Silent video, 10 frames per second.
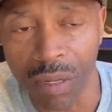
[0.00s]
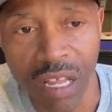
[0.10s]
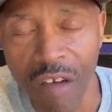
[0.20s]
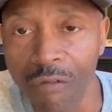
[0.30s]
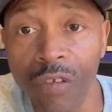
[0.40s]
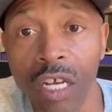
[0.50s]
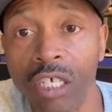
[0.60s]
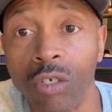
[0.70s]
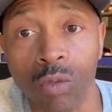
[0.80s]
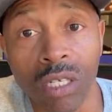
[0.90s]
But that
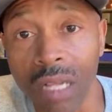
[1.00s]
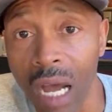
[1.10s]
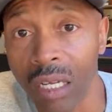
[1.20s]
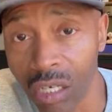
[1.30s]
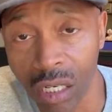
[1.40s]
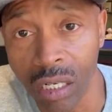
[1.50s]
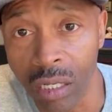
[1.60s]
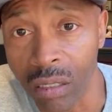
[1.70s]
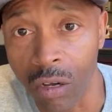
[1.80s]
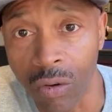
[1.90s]
fish was not good,
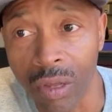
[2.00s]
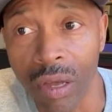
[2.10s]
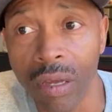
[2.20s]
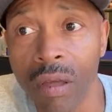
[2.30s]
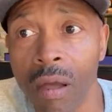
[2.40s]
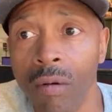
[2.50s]
okay?